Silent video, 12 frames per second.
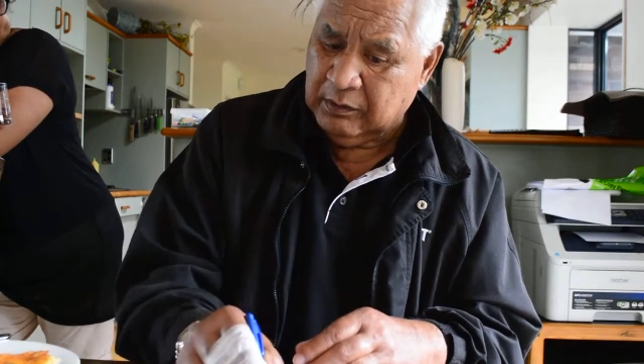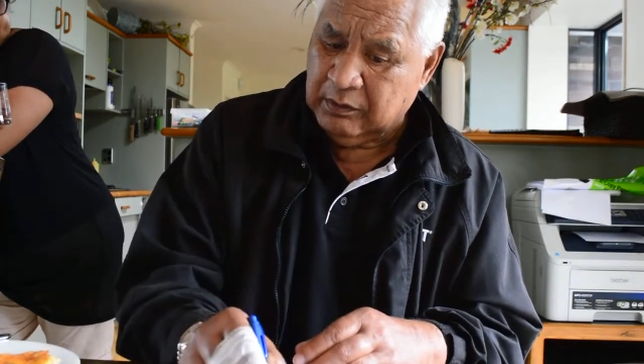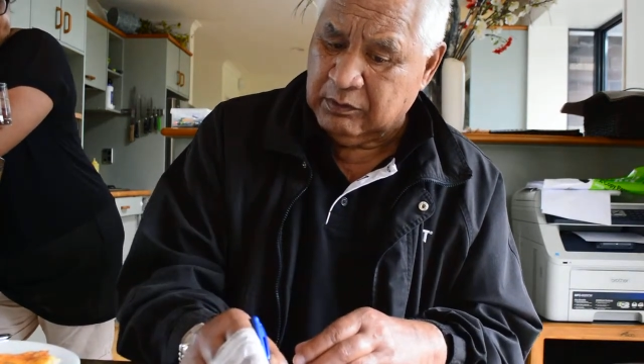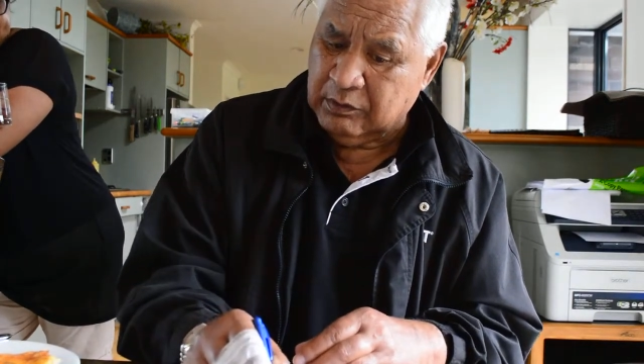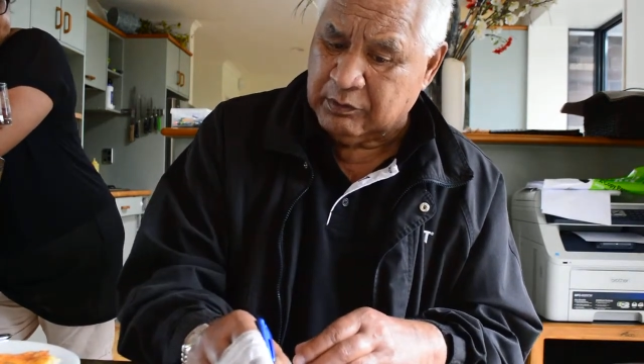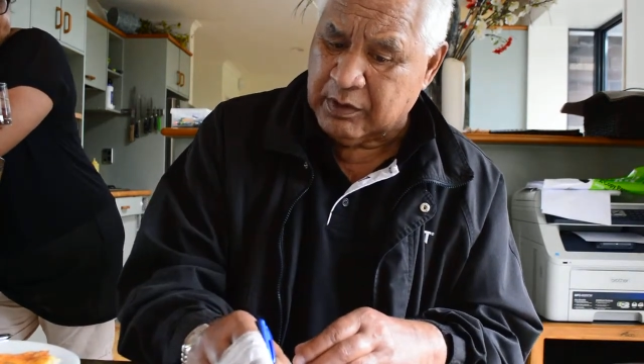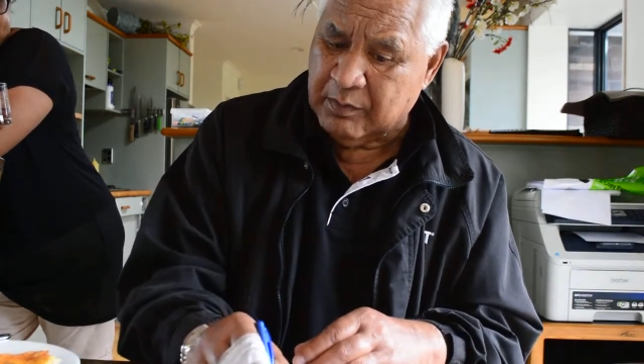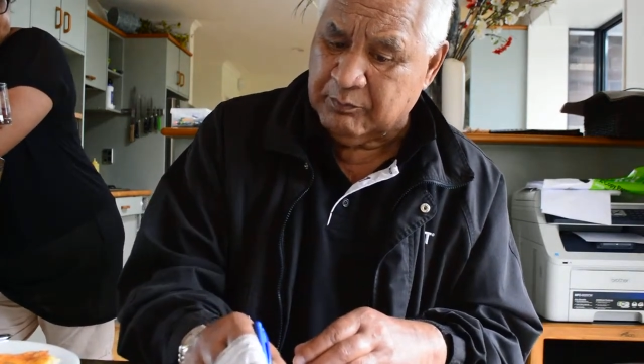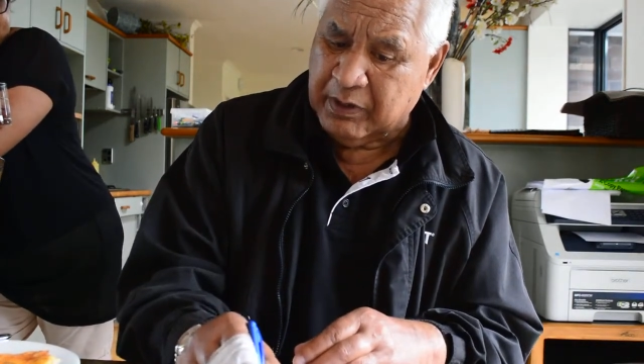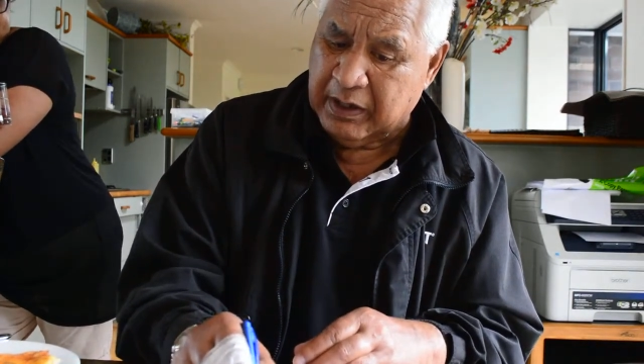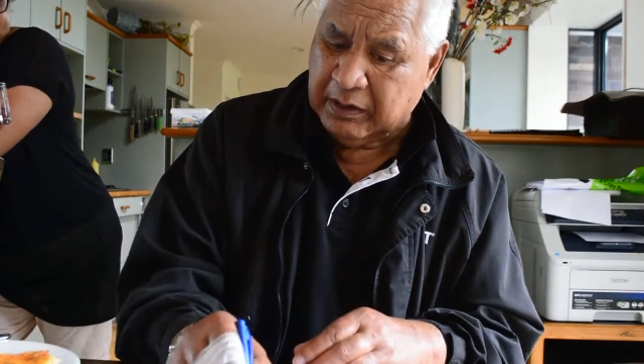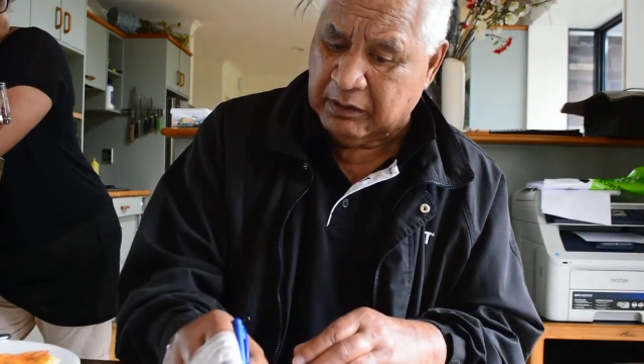And you come
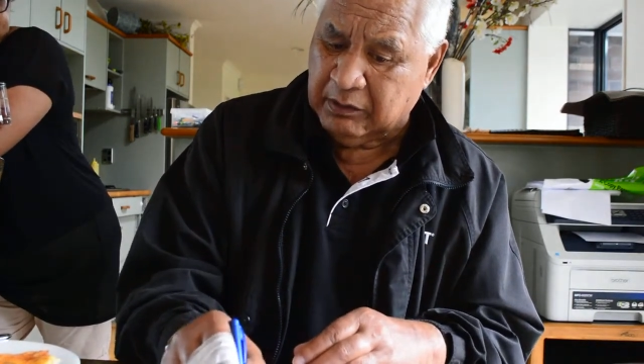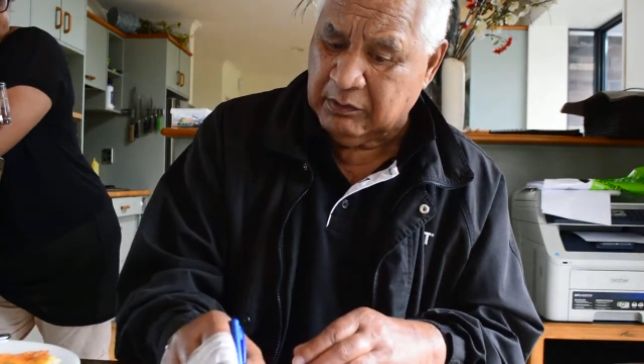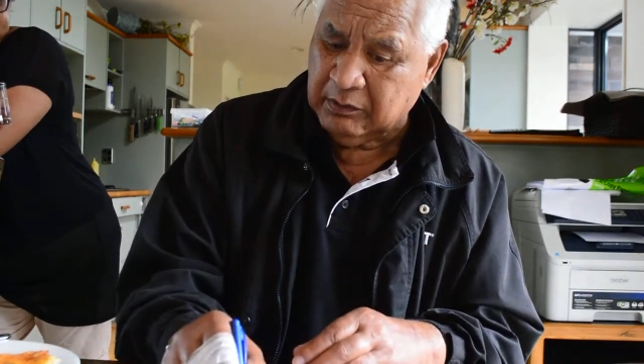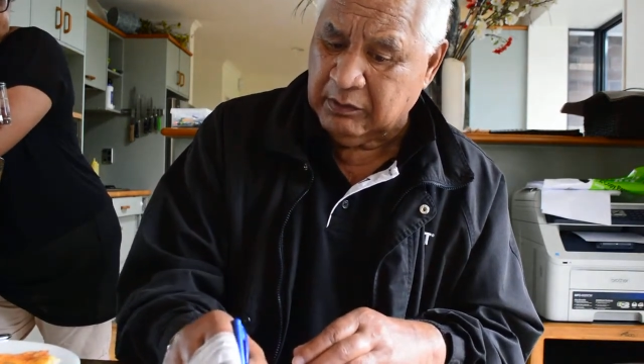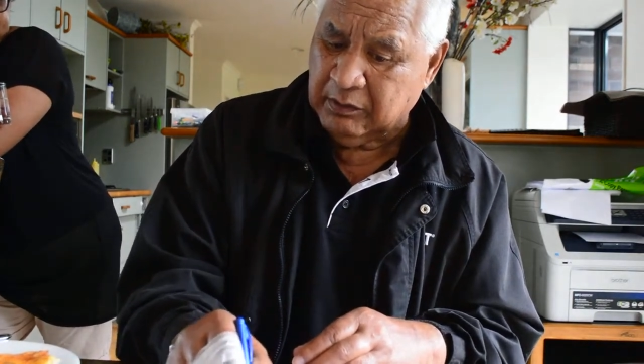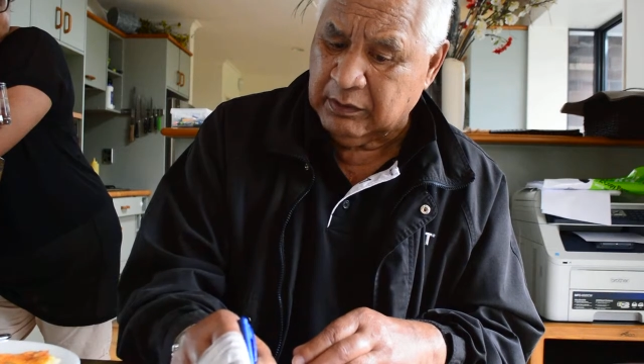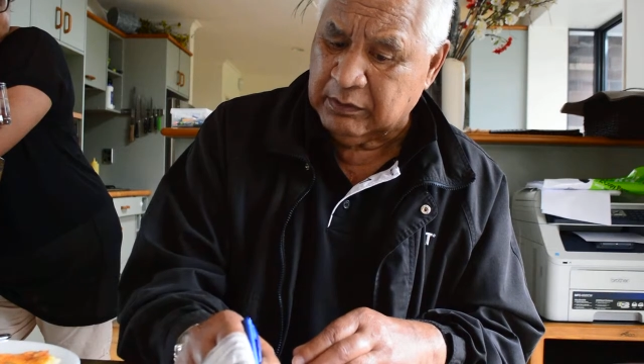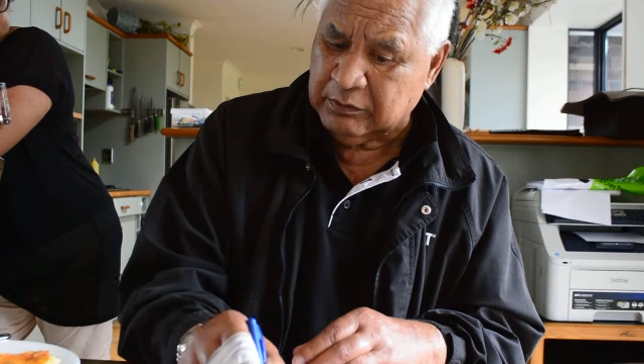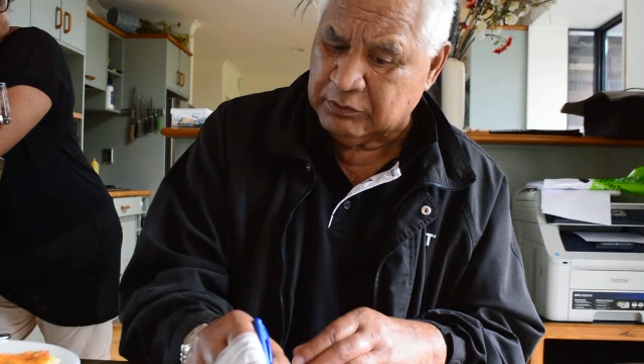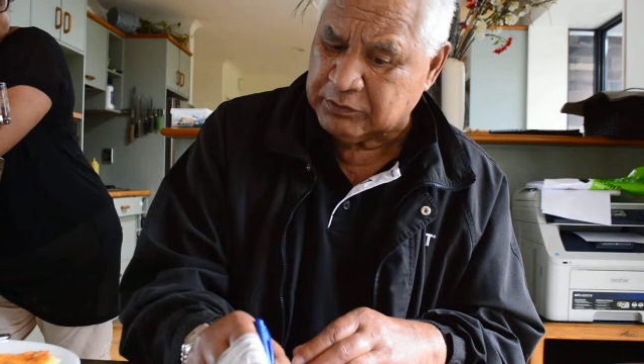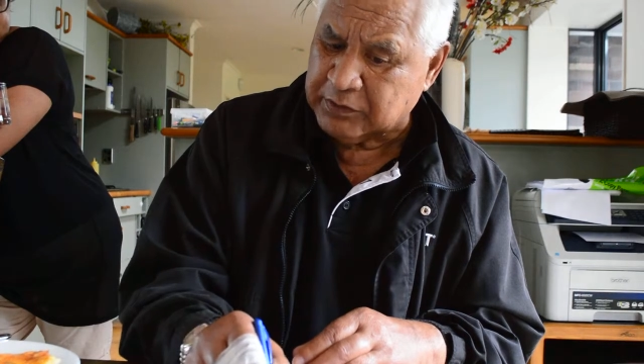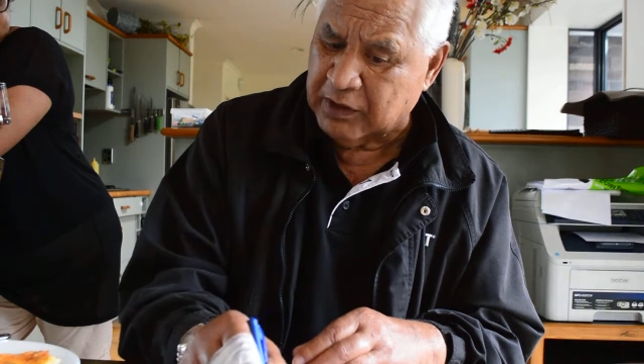back and
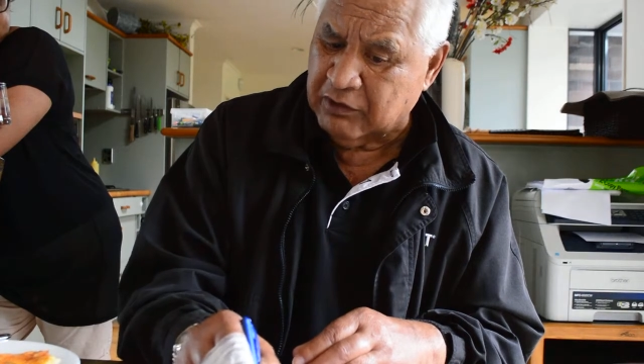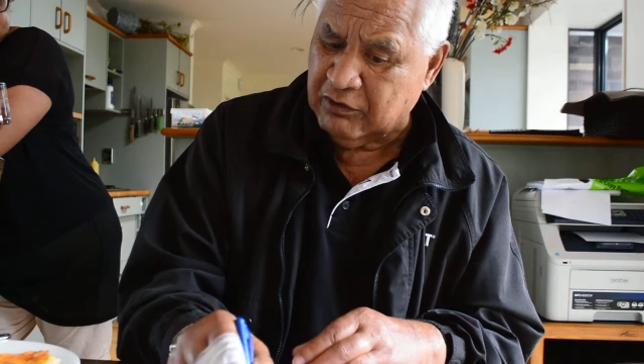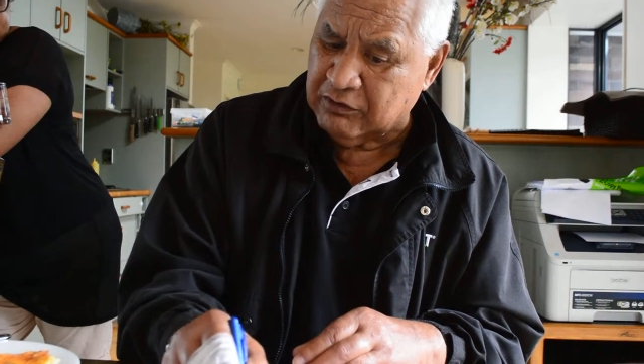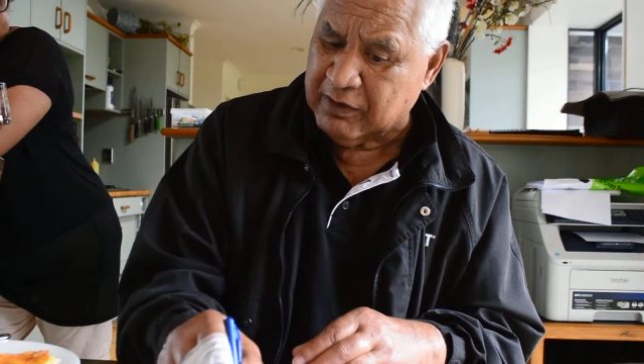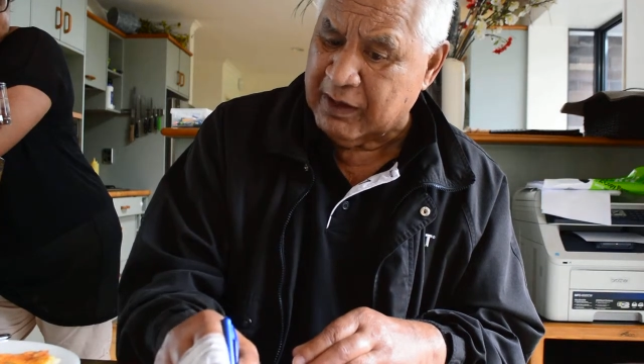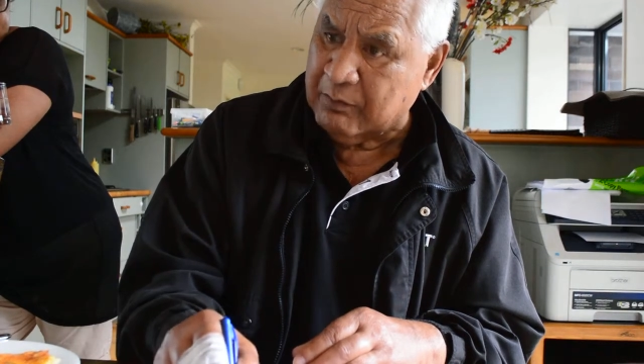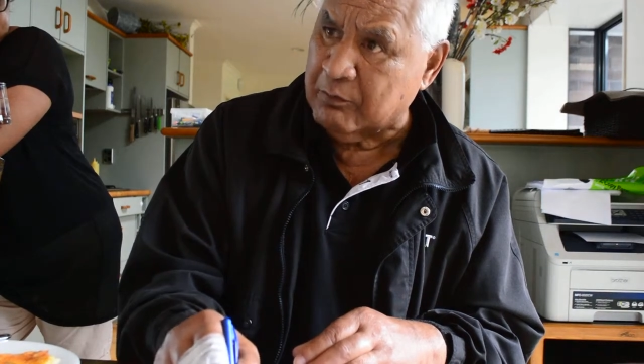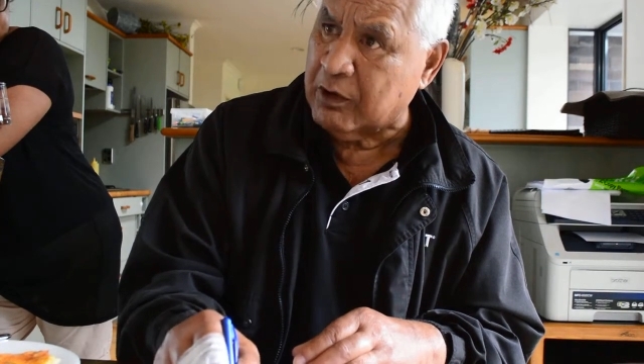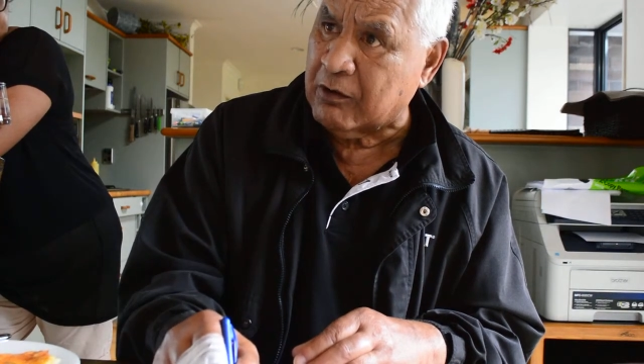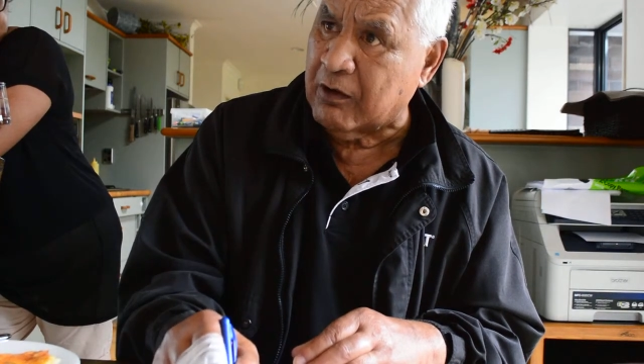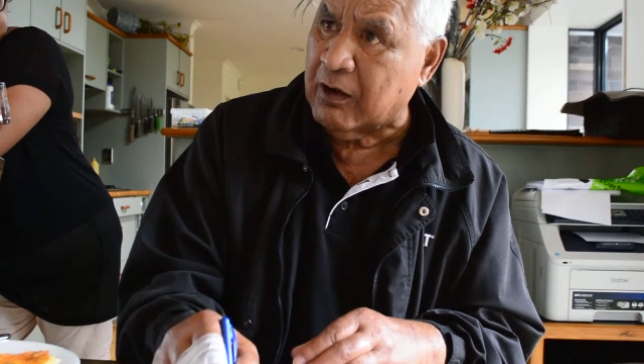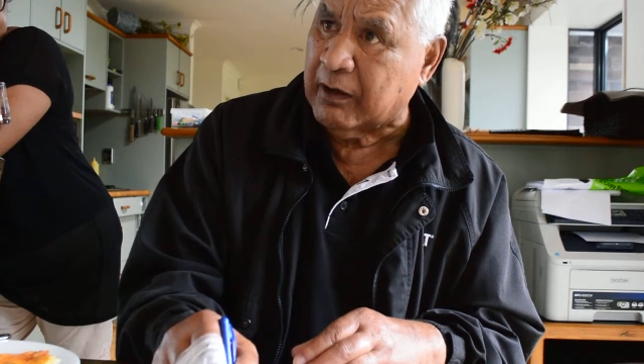you stay on our
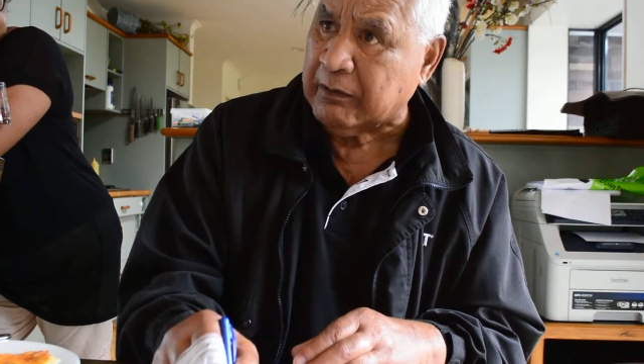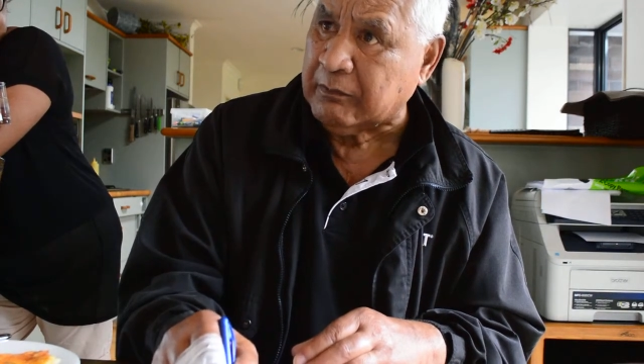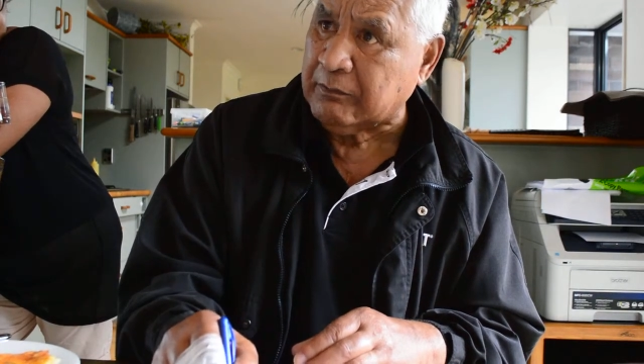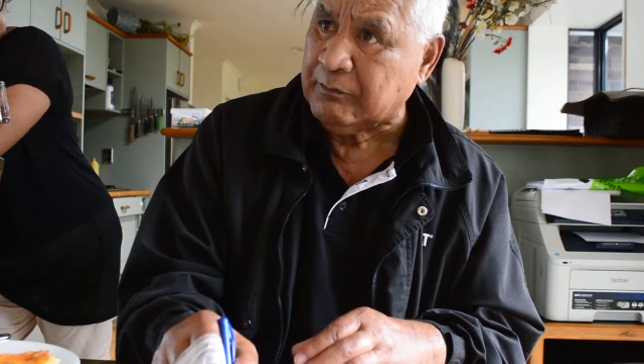marae,